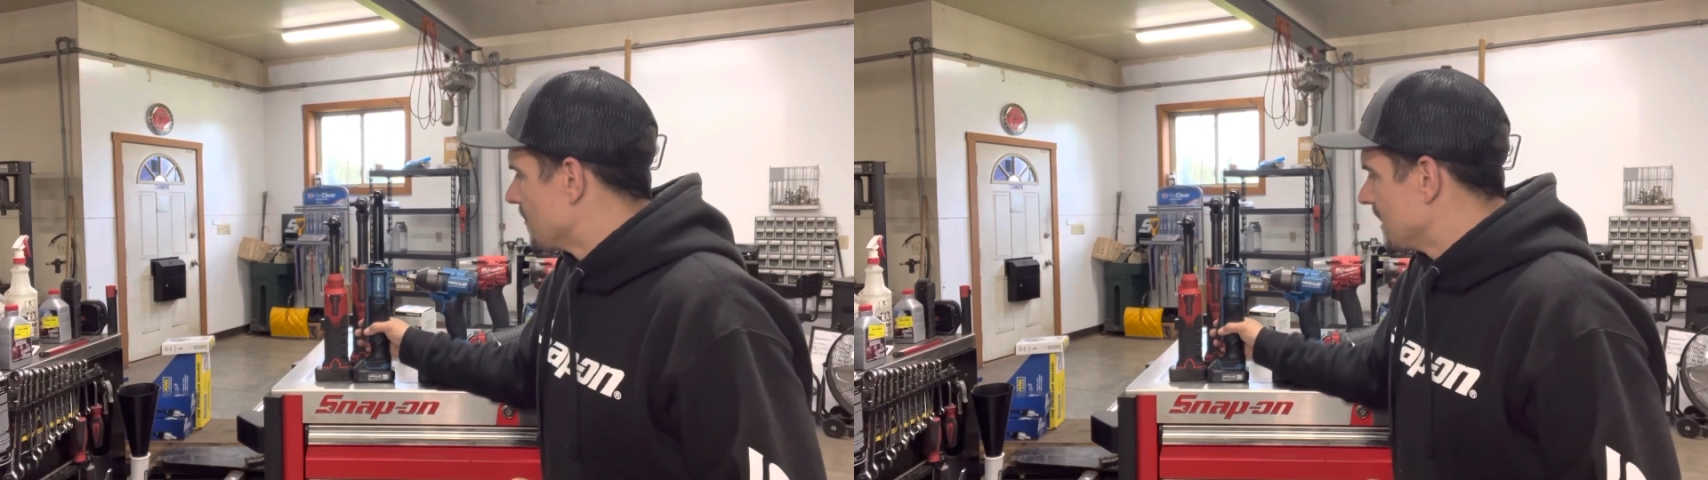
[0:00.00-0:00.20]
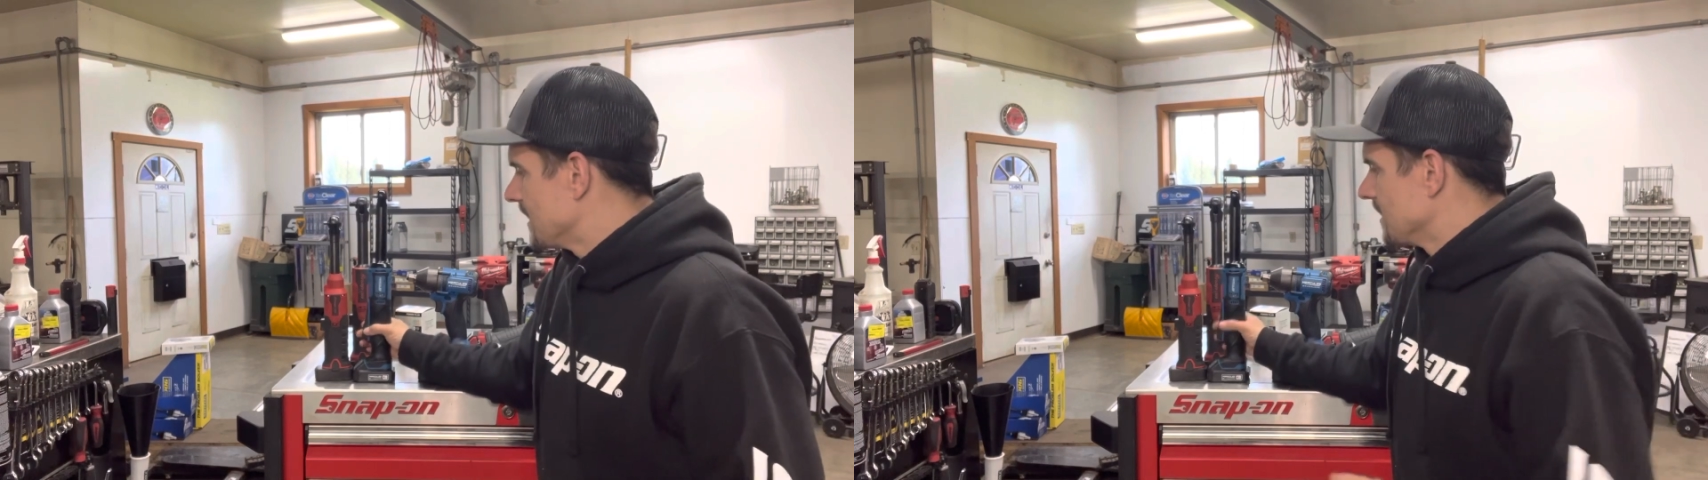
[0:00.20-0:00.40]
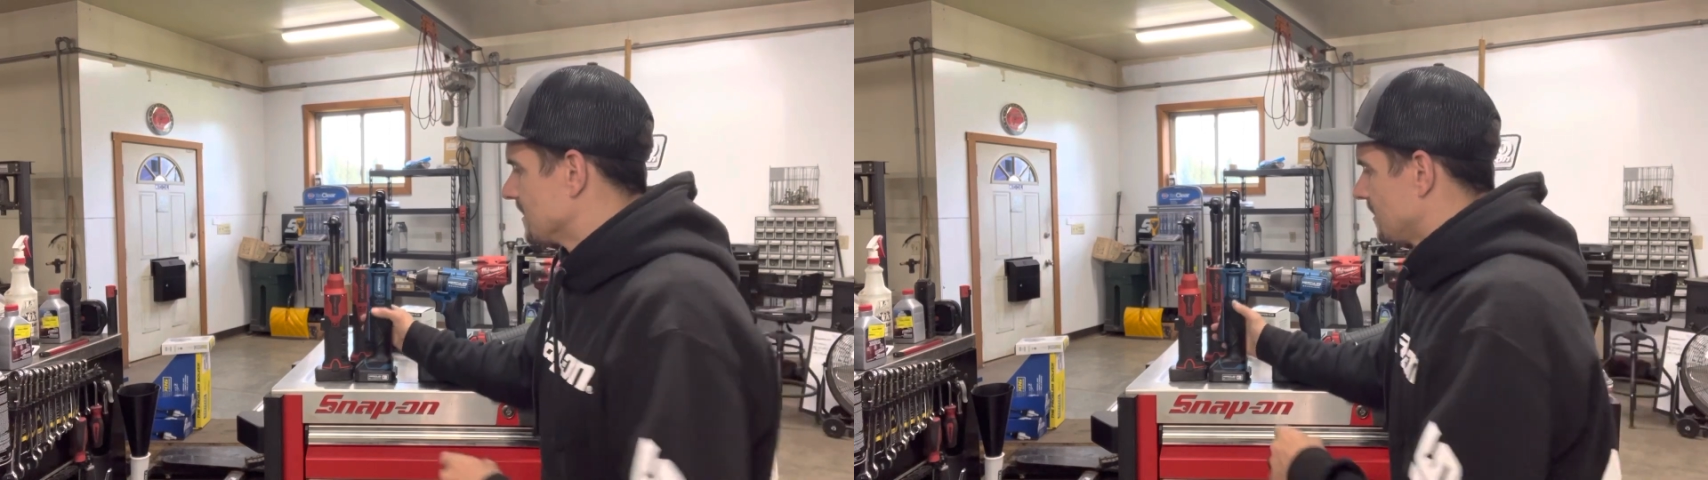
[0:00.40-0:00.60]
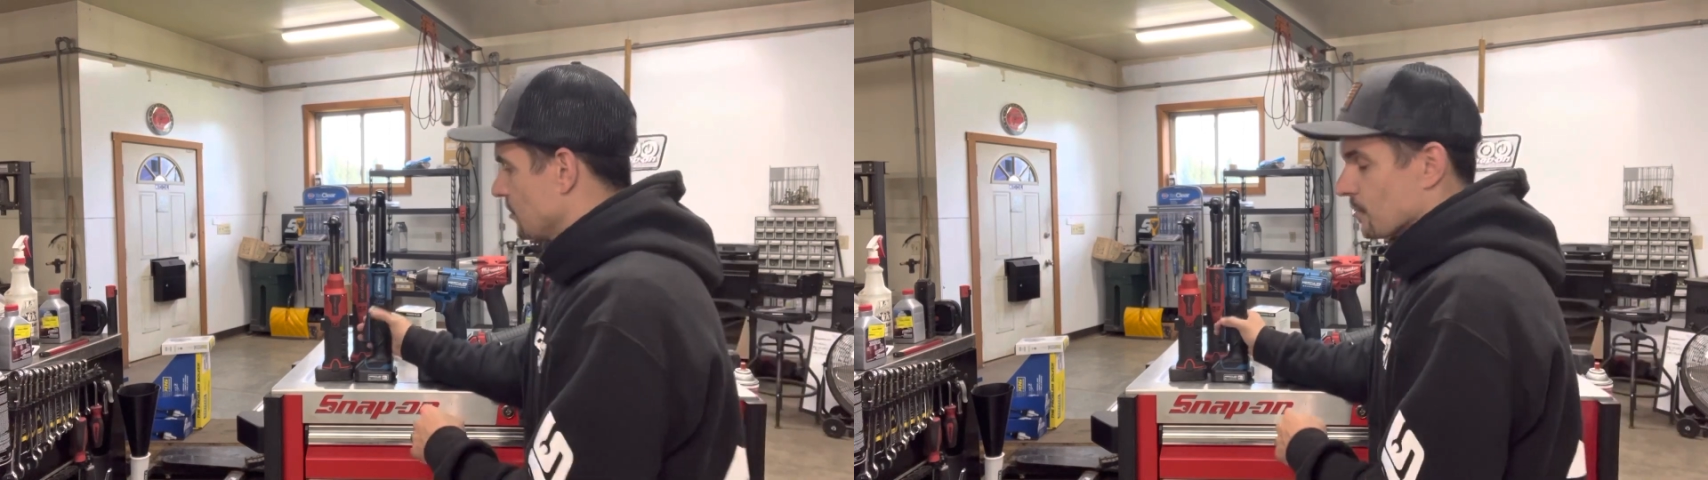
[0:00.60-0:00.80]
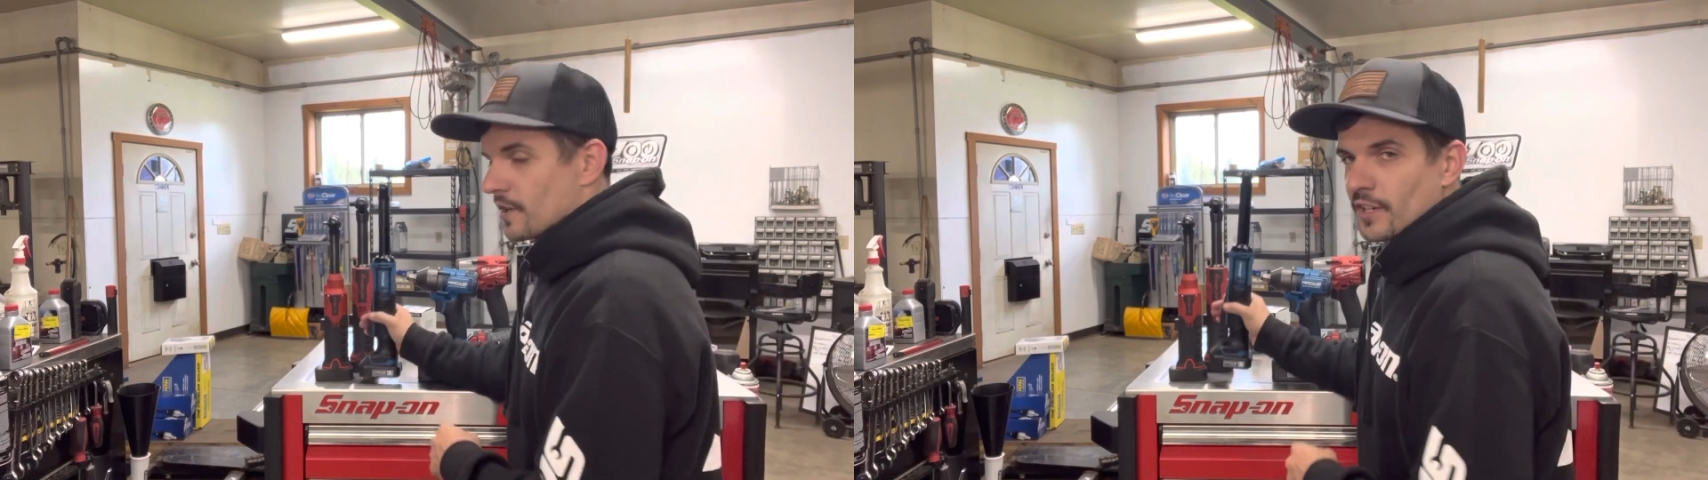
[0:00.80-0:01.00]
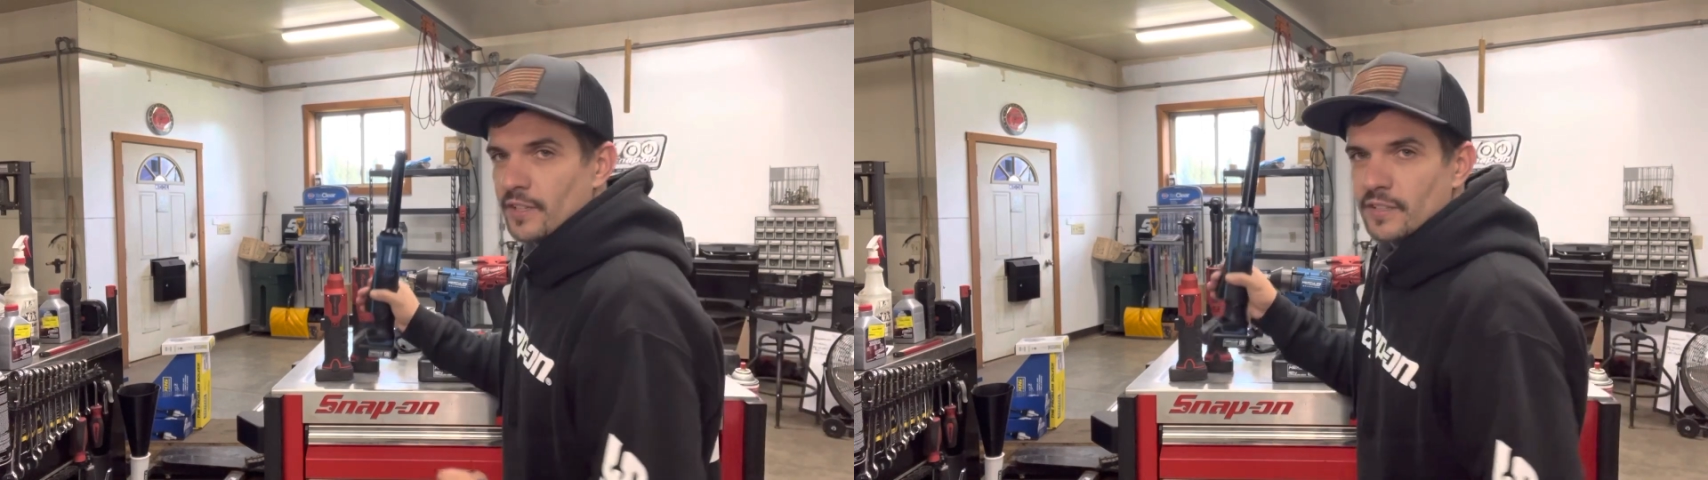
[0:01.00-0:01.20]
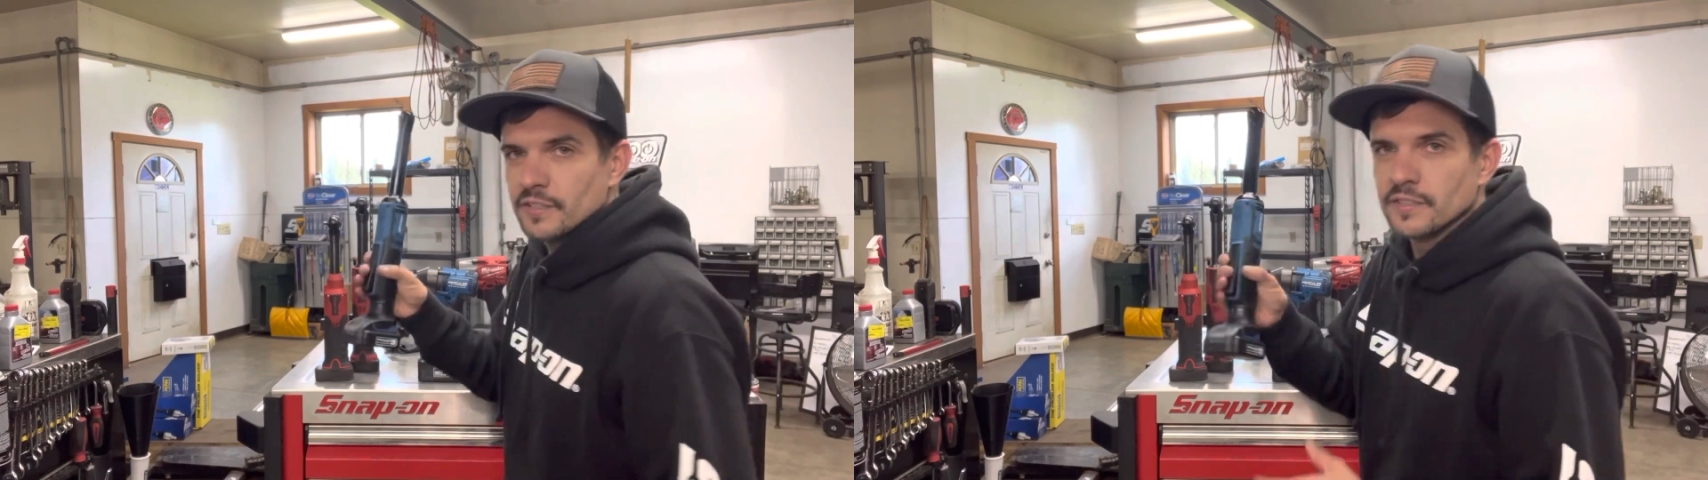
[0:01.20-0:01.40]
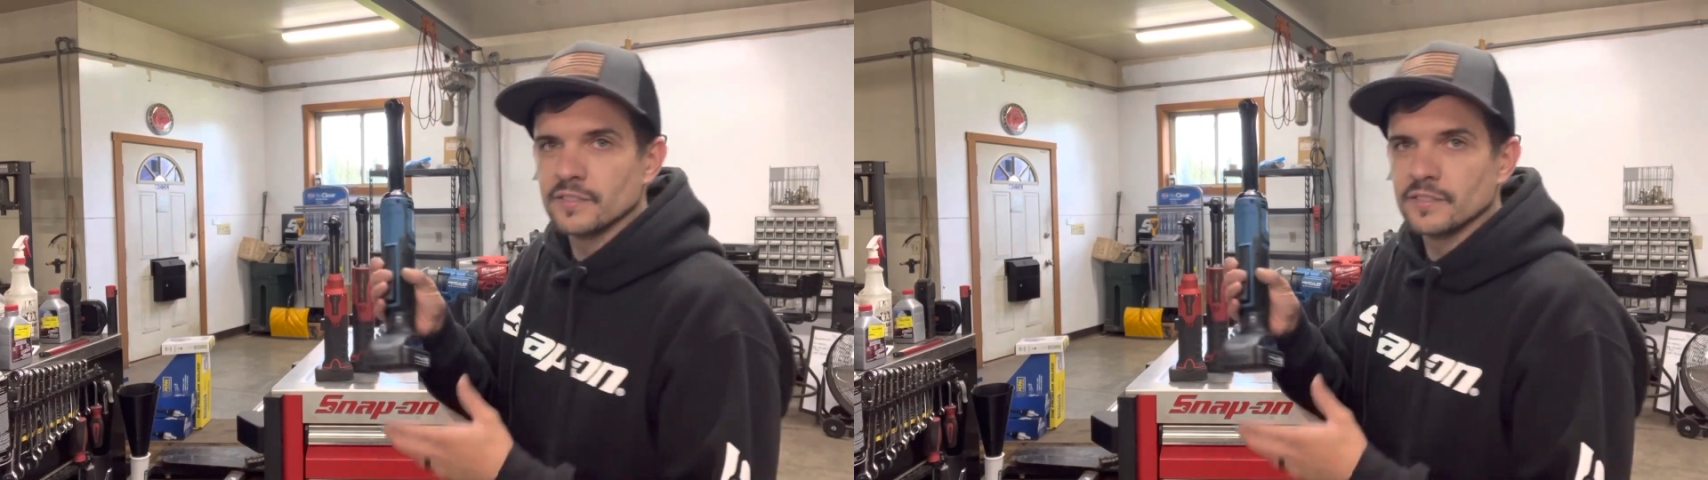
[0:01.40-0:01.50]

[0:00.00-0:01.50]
is the trigger.